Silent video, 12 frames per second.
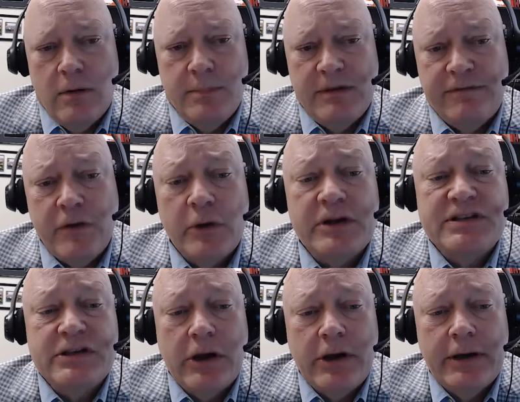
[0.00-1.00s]
be
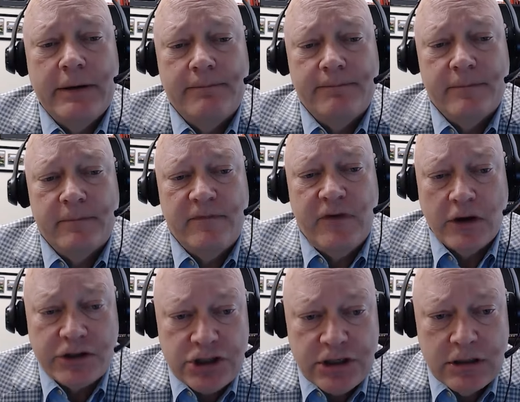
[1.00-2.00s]
focused on
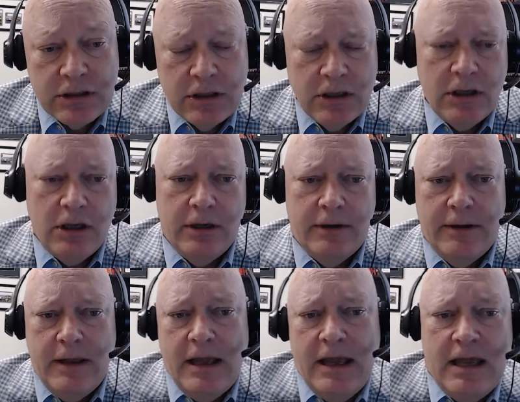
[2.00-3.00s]
function
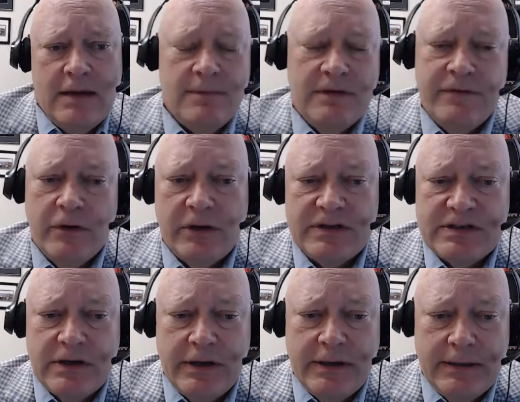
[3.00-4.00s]
and be
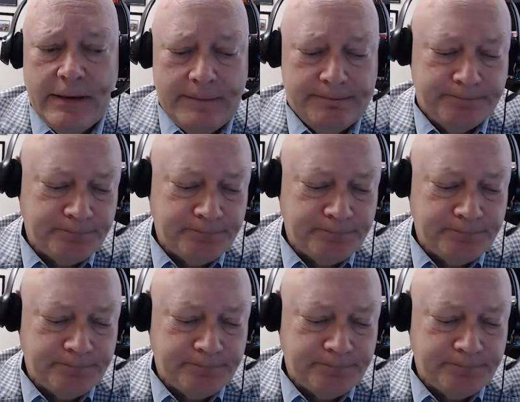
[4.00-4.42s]
focused on